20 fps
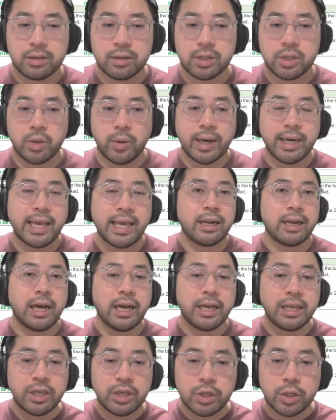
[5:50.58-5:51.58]
So again,
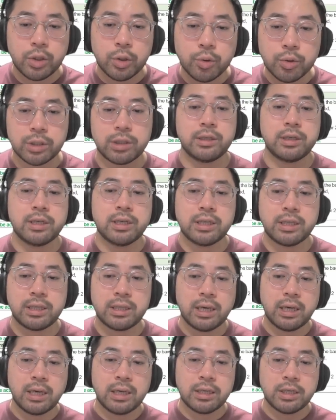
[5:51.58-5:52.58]
a
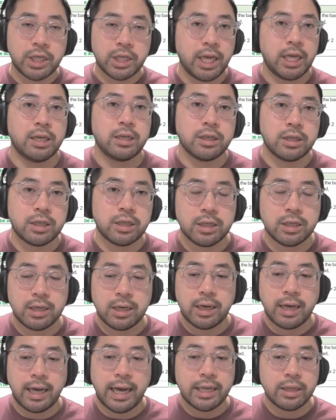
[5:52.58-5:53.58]
useless change.
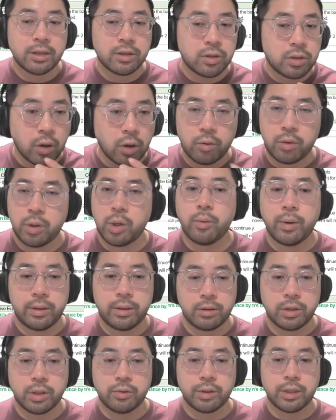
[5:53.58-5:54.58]
I don't know what
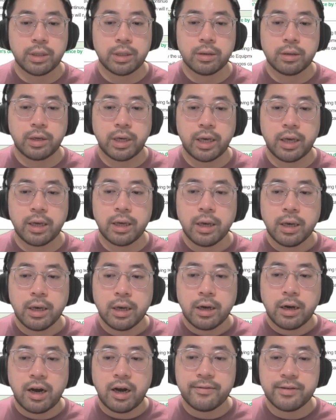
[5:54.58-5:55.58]
they're doing. Okay,
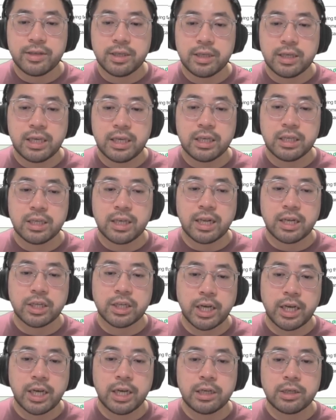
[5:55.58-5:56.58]
obviously the E is getting
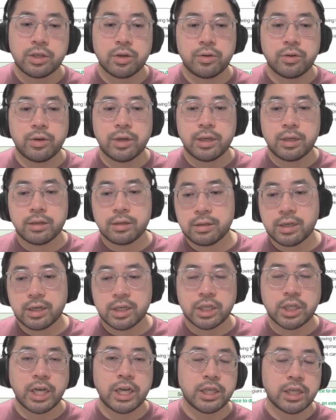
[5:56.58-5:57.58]
changed, so you can
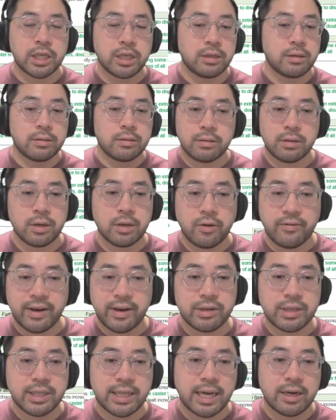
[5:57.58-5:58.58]
exchange it.
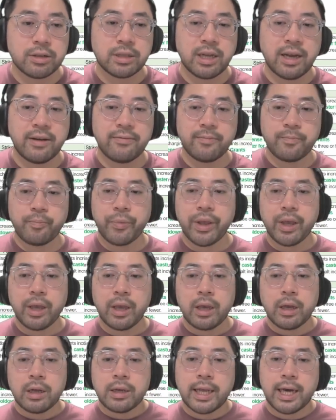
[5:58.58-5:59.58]
Very standard stuff.
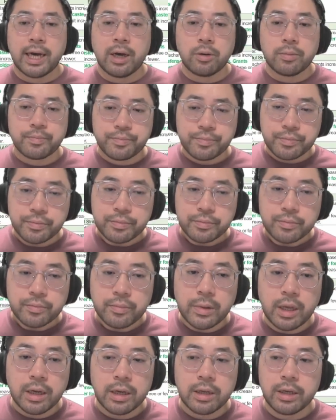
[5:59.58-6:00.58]
Now,
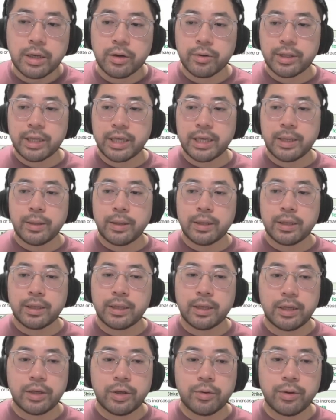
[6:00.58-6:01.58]
the
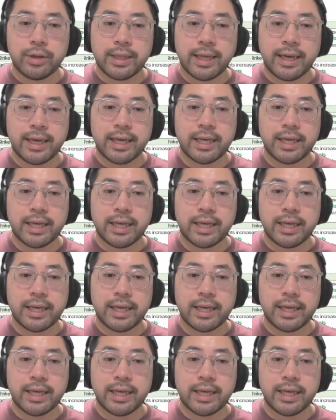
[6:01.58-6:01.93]
unit that